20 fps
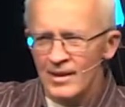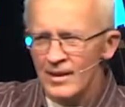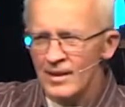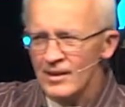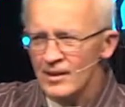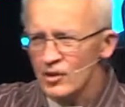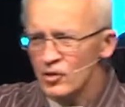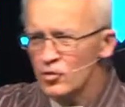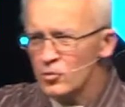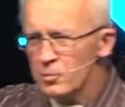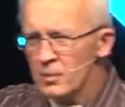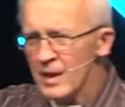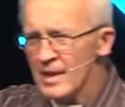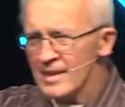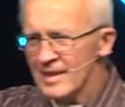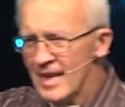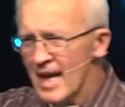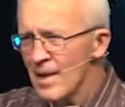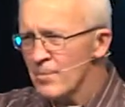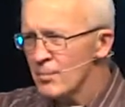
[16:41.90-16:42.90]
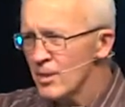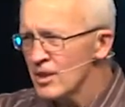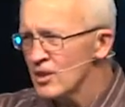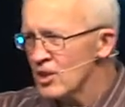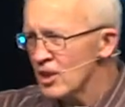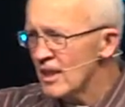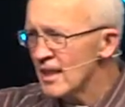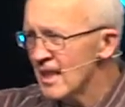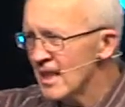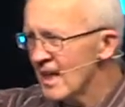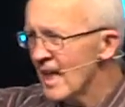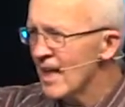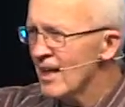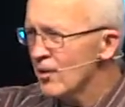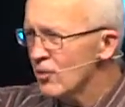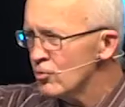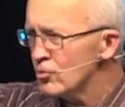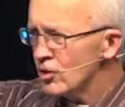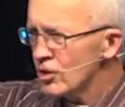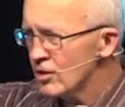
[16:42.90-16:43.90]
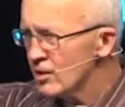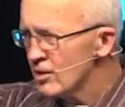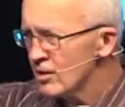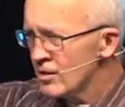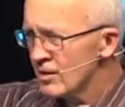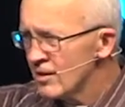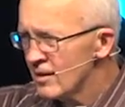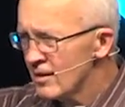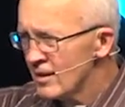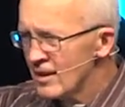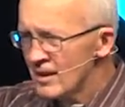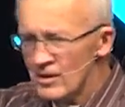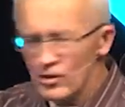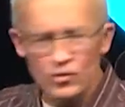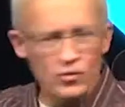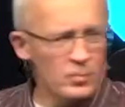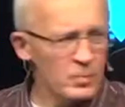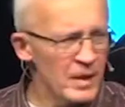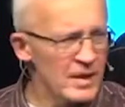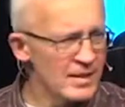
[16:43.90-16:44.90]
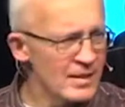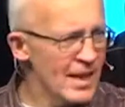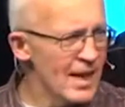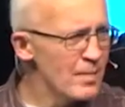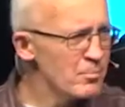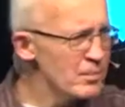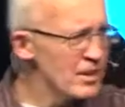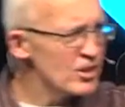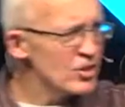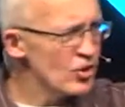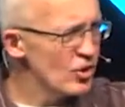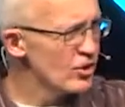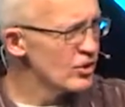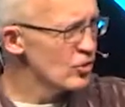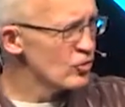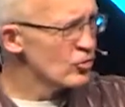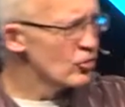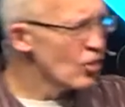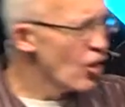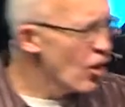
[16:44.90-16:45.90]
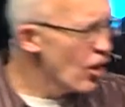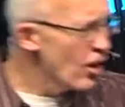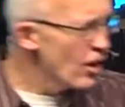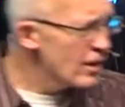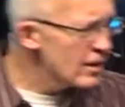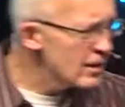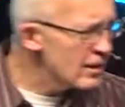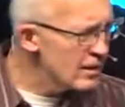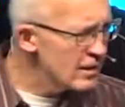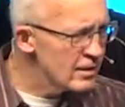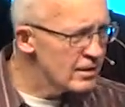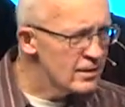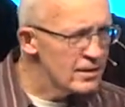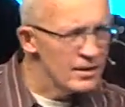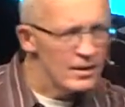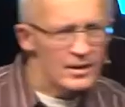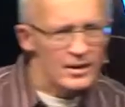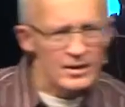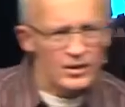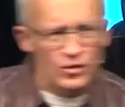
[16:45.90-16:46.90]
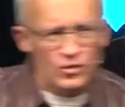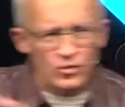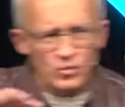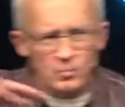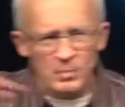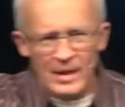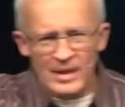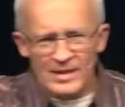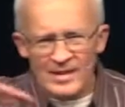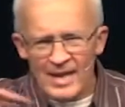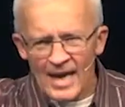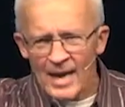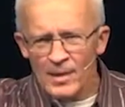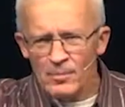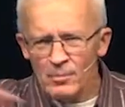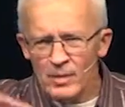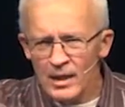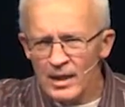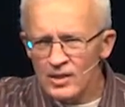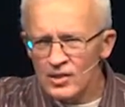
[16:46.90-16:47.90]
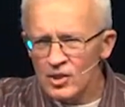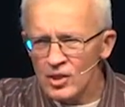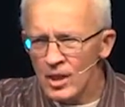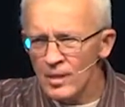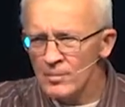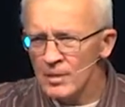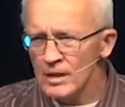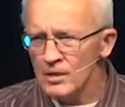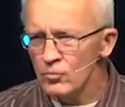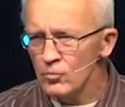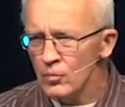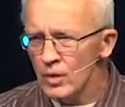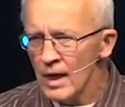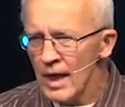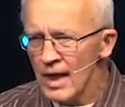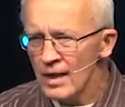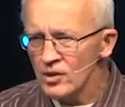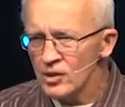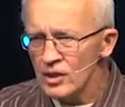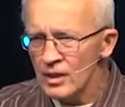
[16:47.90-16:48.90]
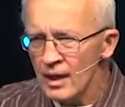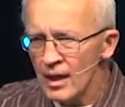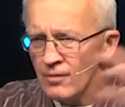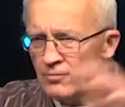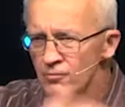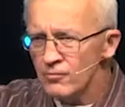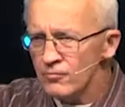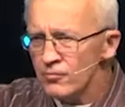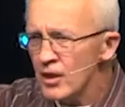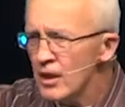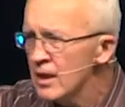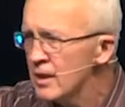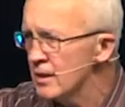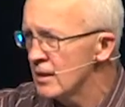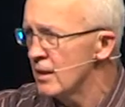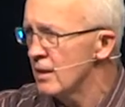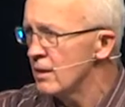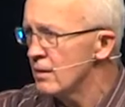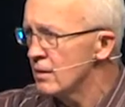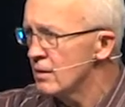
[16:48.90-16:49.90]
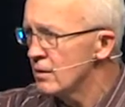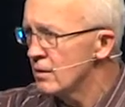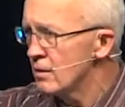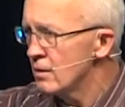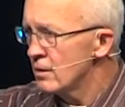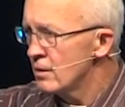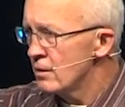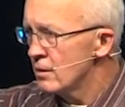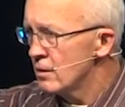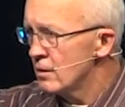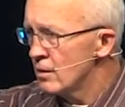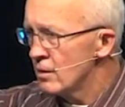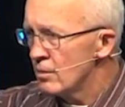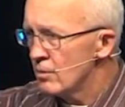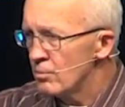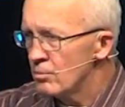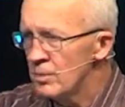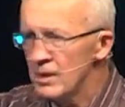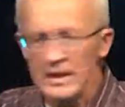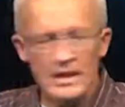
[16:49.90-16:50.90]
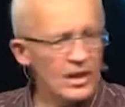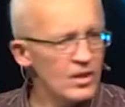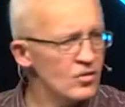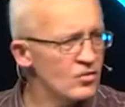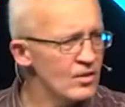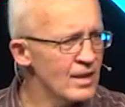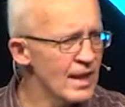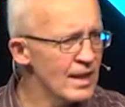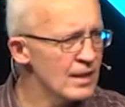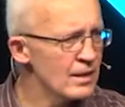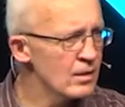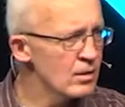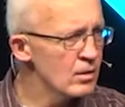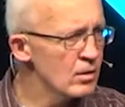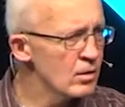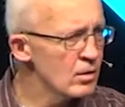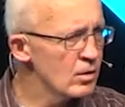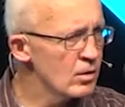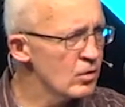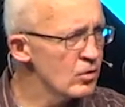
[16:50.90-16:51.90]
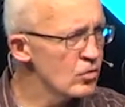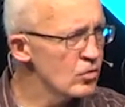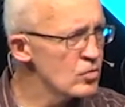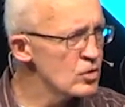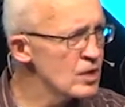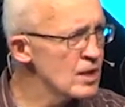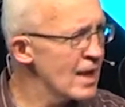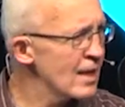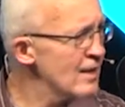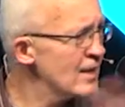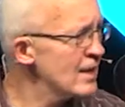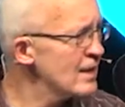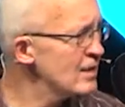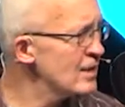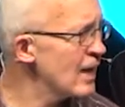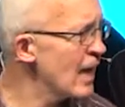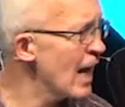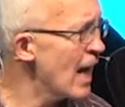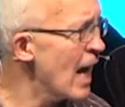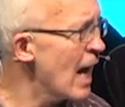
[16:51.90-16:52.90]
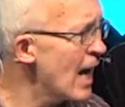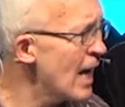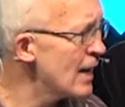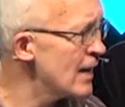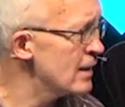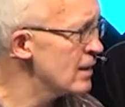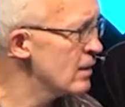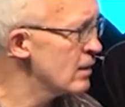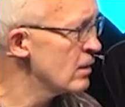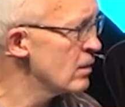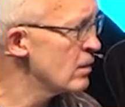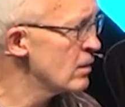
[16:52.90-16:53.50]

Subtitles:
You spent that much eating out. You spent that much on your dog. You spent that much. We actually have fun because there's nothing to hide.